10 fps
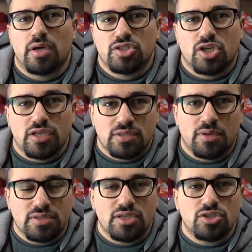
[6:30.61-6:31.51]
much
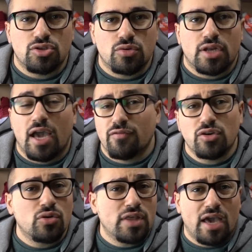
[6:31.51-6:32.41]
customization you could
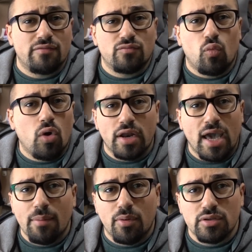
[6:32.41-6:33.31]
have. You could only have
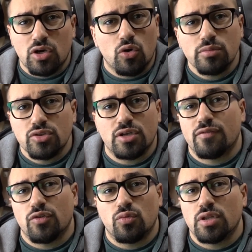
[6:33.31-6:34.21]
one app on the home
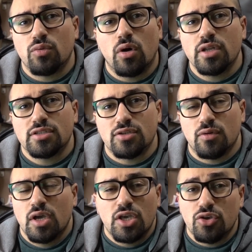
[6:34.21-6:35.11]
screen if you really wanted
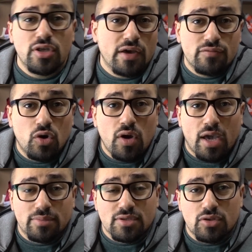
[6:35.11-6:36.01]
to. You could have no
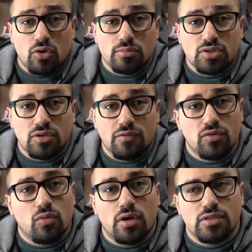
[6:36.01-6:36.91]
apps on the home screen
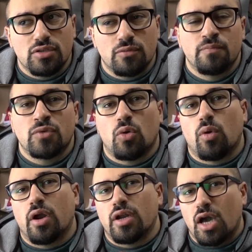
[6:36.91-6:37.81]
if you wanted to.
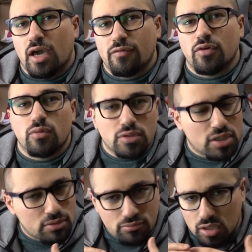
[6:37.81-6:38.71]
Where an
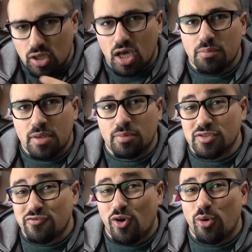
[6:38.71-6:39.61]
iPhone, a lot of
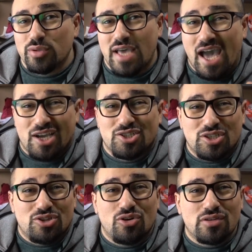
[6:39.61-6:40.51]
people's phones
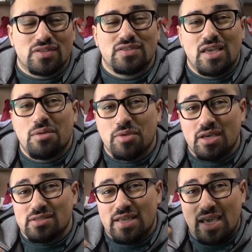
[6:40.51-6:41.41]
actually looked the same
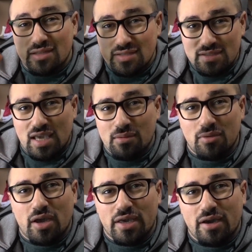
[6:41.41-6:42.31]
because they had the
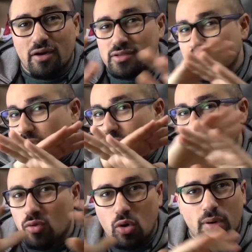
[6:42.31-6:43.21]
same icons
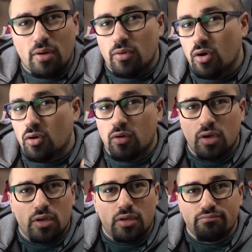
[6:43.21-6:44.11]
row by
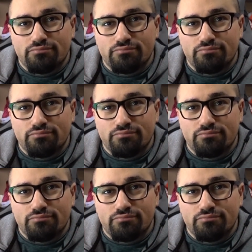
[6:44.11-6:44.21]
row,